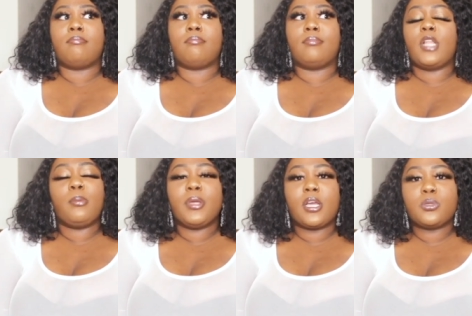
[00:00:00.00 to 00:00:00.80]

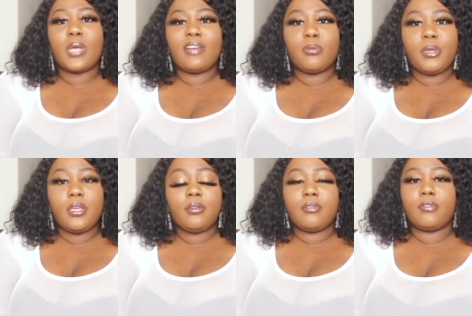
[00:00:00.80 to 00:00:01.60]
not because we have a
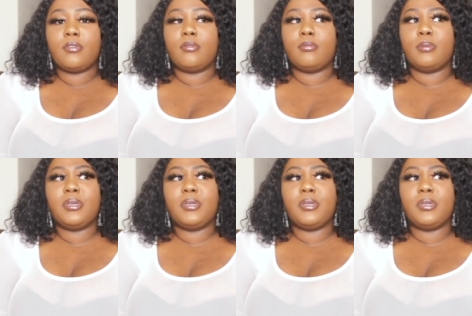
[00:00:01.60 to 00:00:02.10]
beef, but